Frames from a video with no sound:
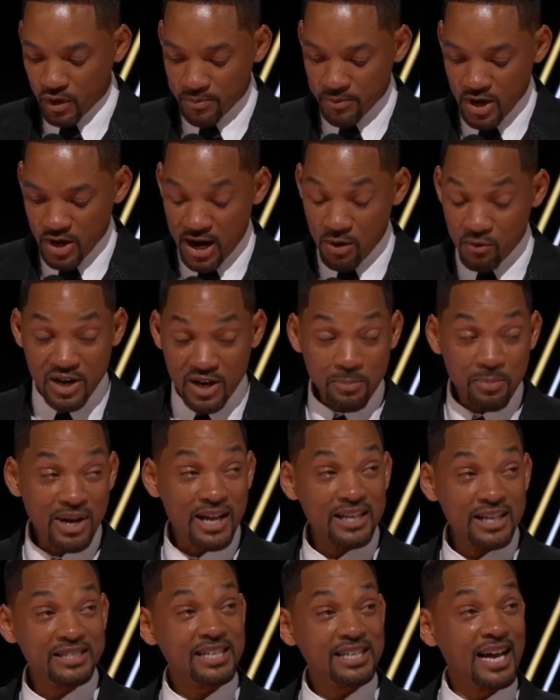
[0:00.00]
I want to
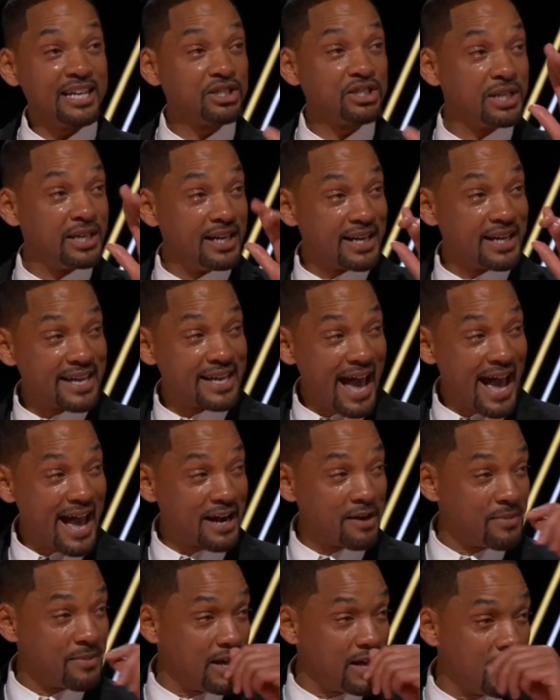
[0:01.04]
apologize to the
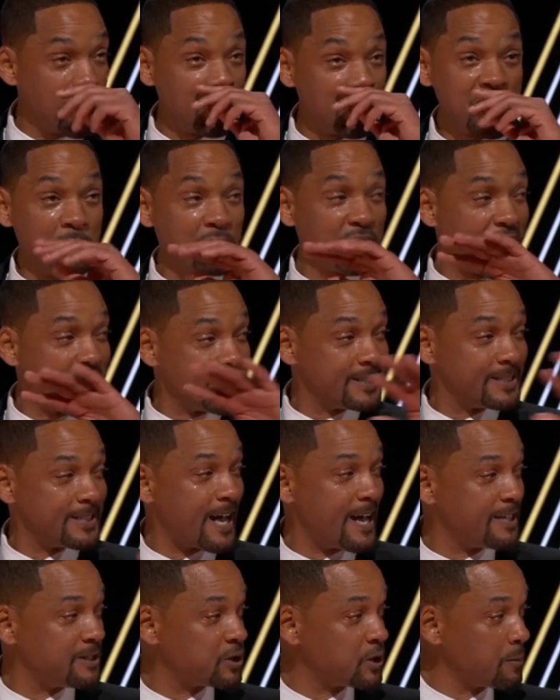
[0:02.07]
Academy. I want to
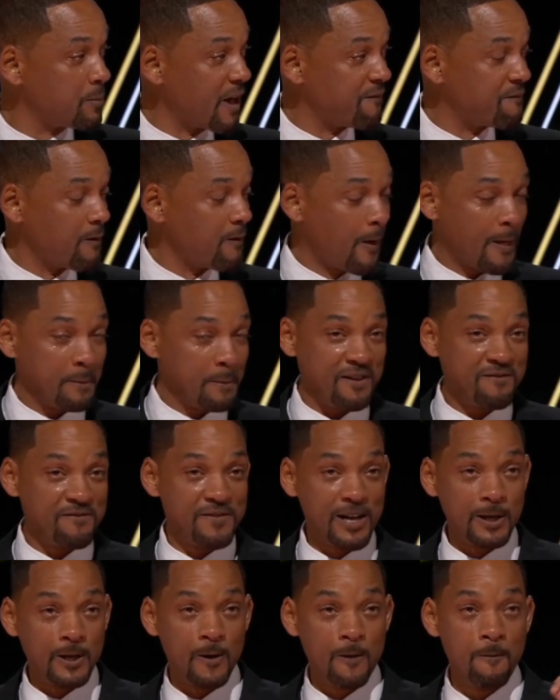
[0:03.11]
apologize to my, all my
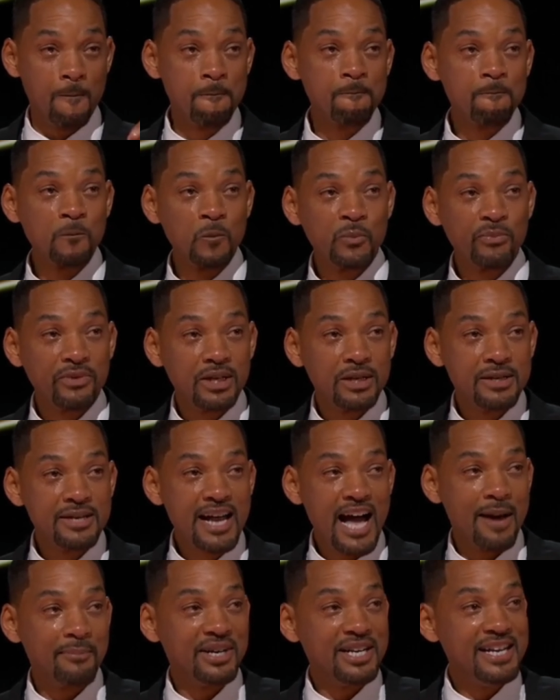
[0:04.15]
fellow
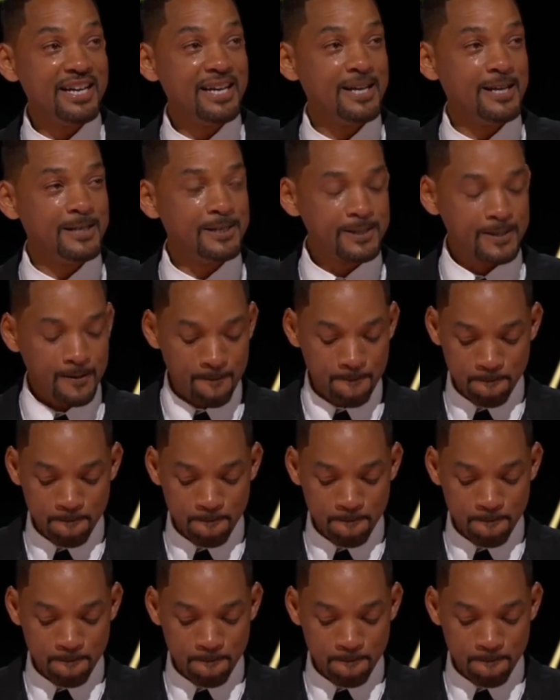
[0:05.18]
nominees.